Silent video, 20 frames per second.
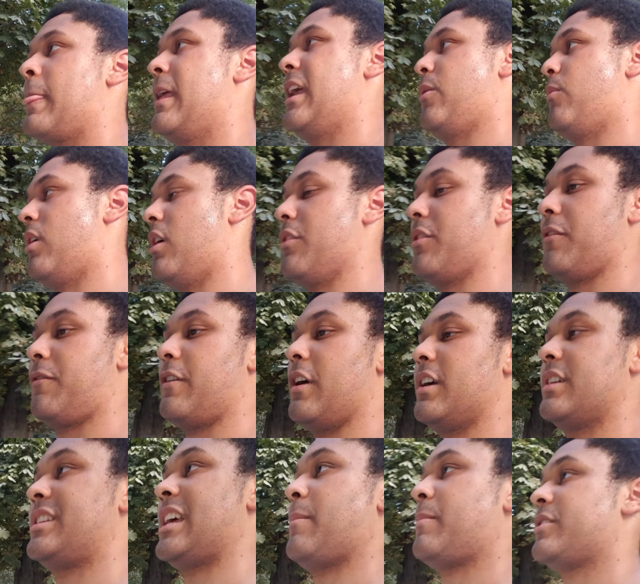in one of the
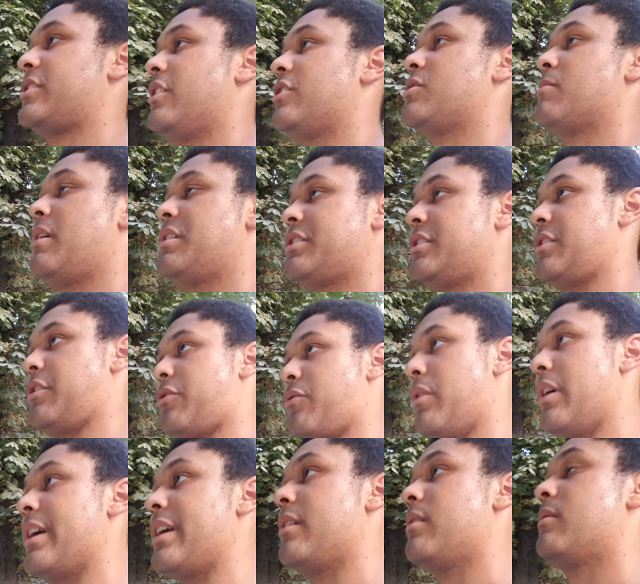first episodes of My
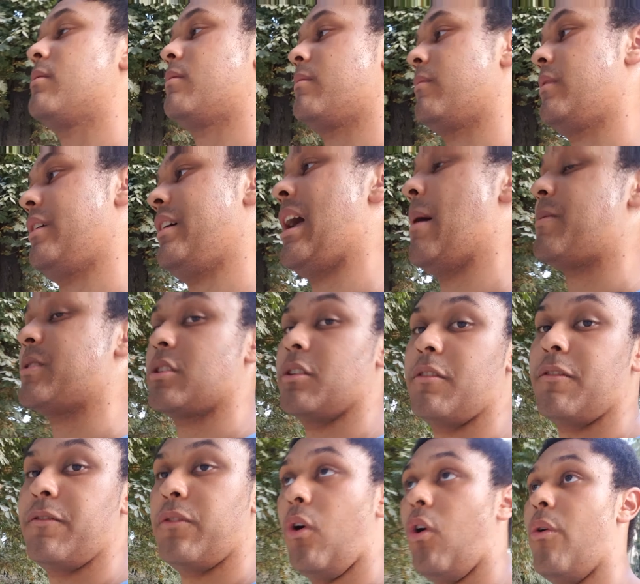3, episode
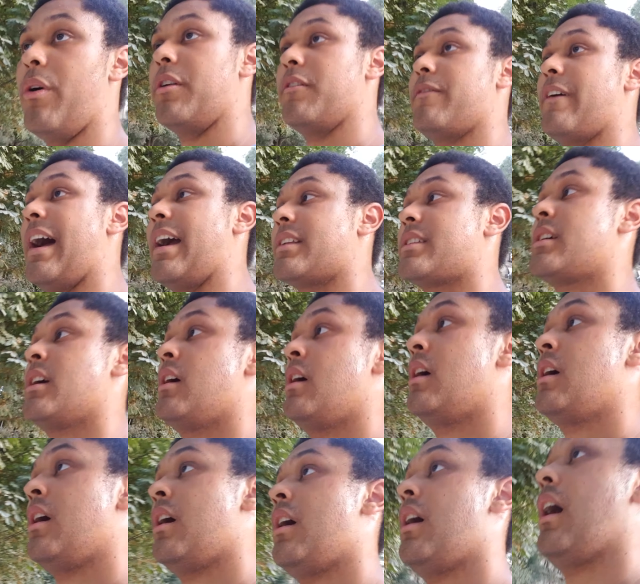four, in fact.
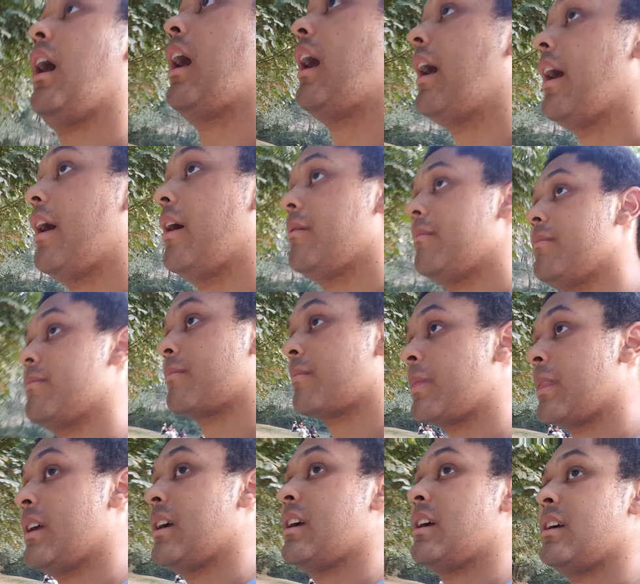Um,
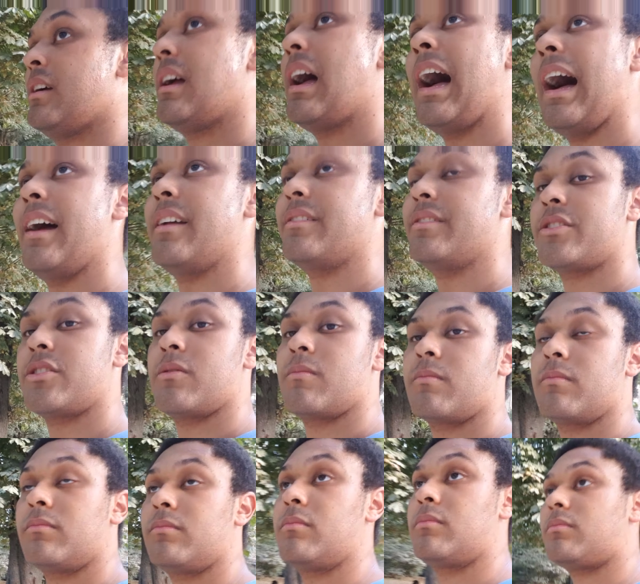and
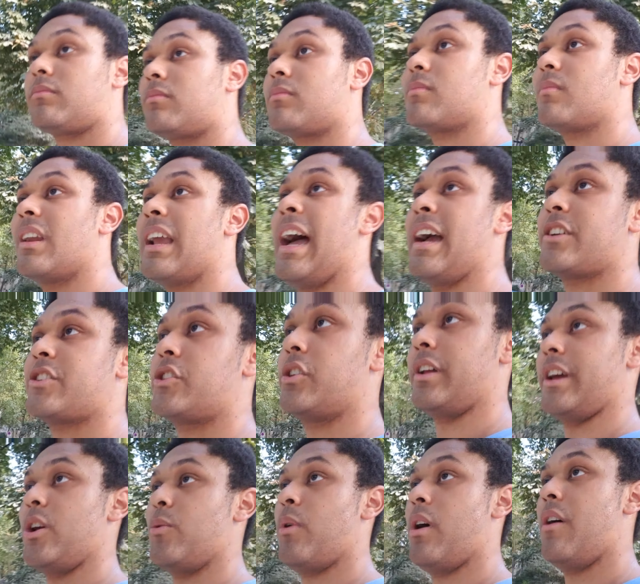
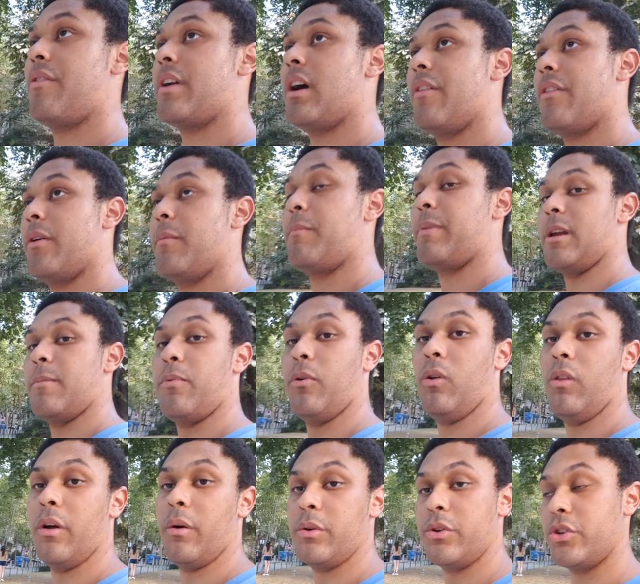actually, one of the other
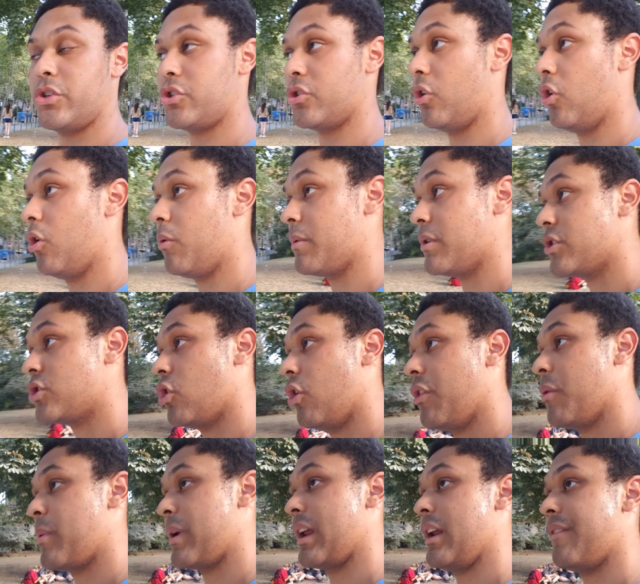people that you saw you saw at
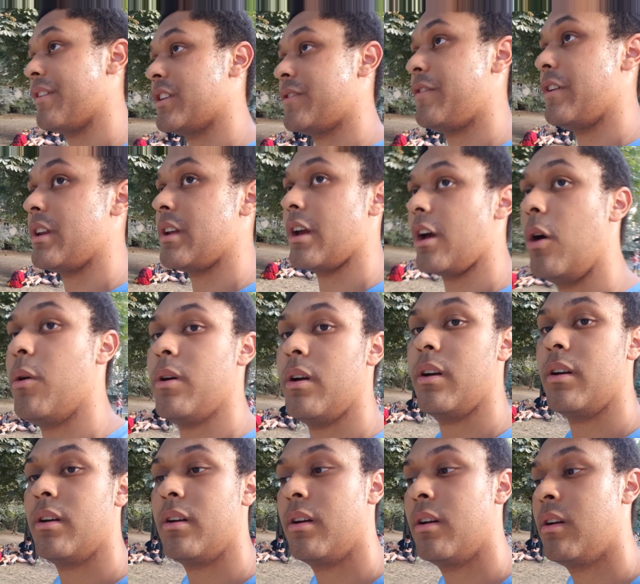the beginning of this video.
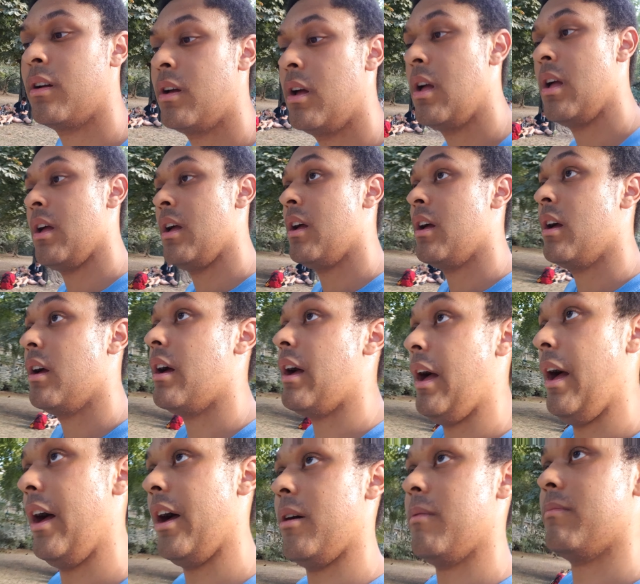
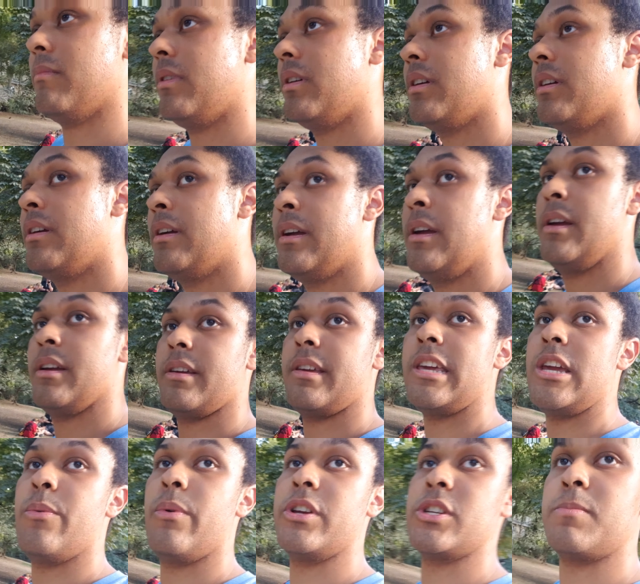Um,
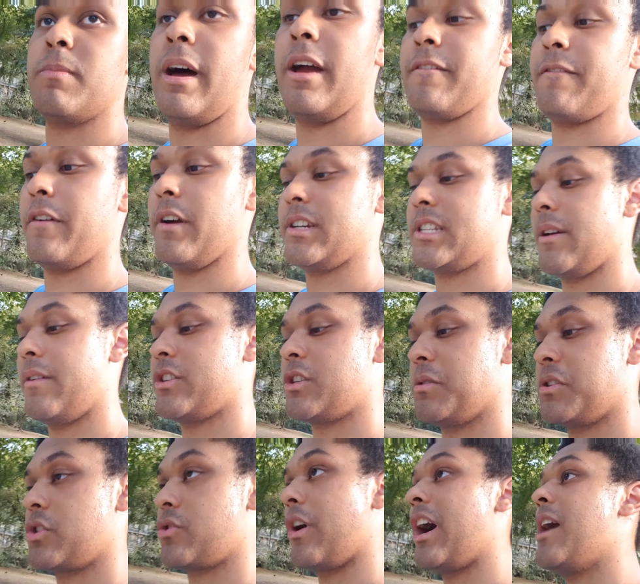he was my first ever
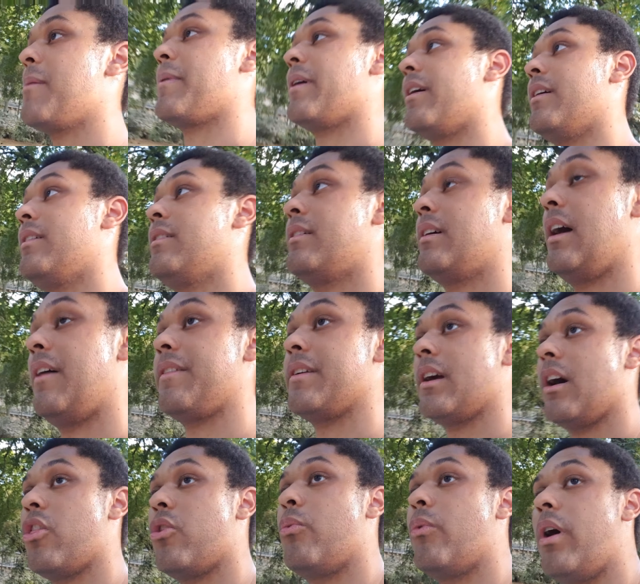subscriber, and the
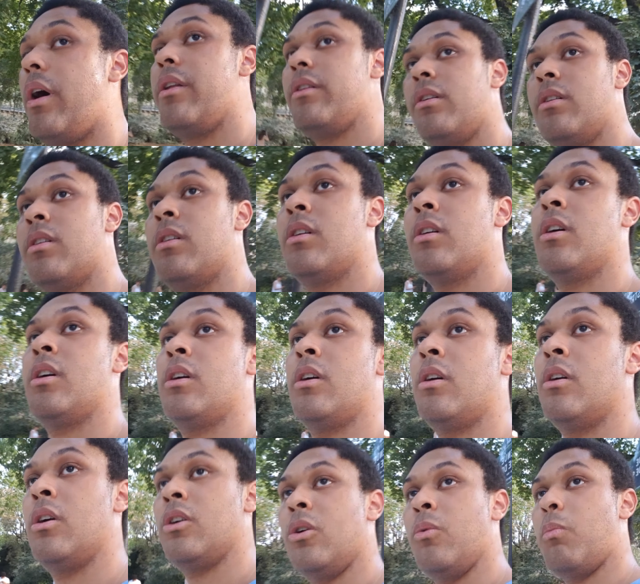other one
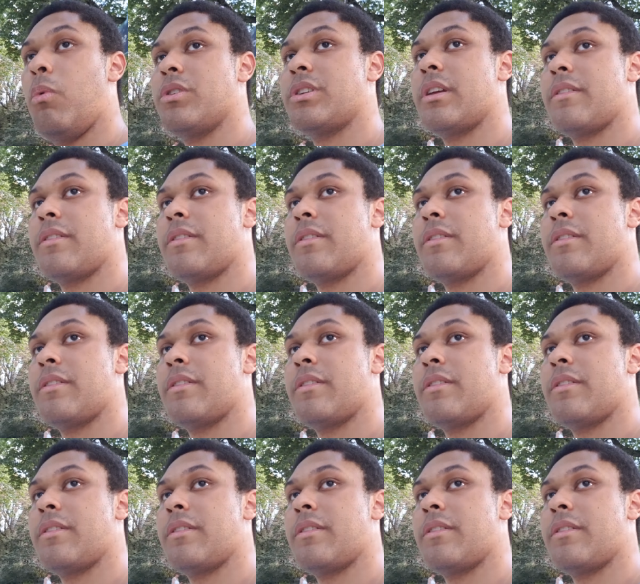was,